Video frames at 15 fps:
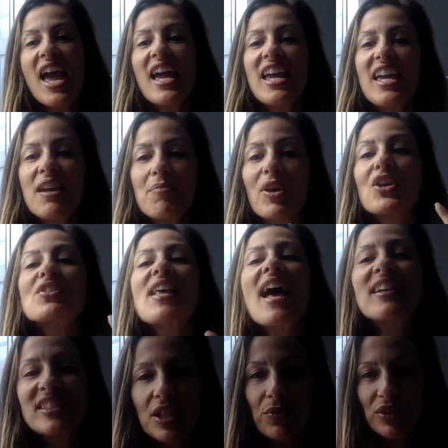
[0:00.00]
Because
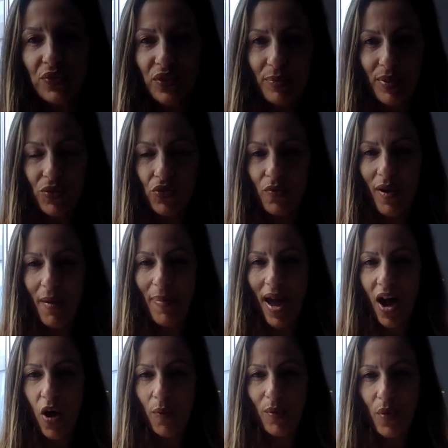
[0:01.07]
as he was flipping through my
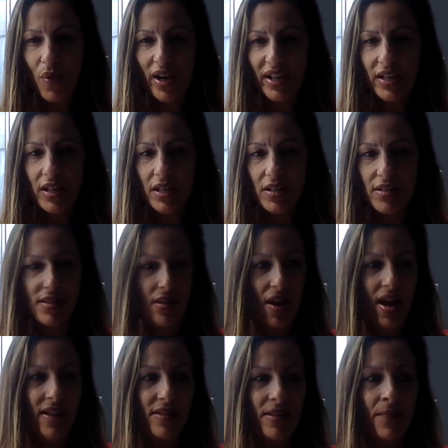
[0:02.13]
PowerPoint
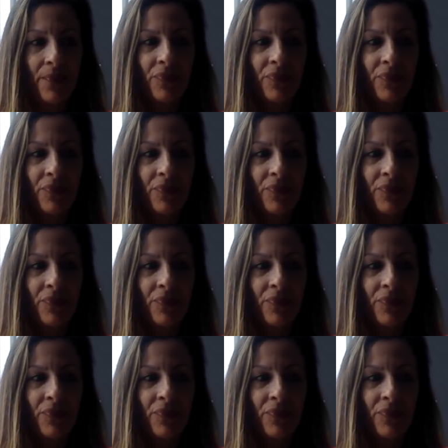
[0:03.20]
slides,